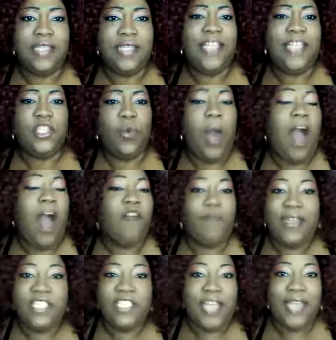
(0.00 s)
tattoo off
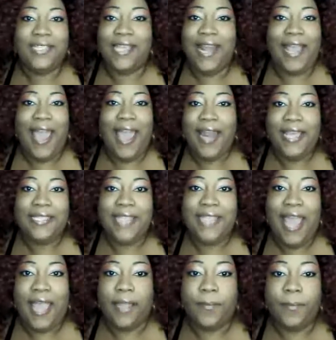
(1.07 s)
my chest that I got his
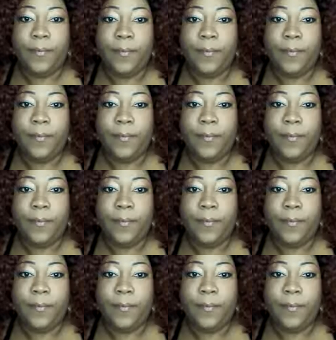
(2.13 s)
name.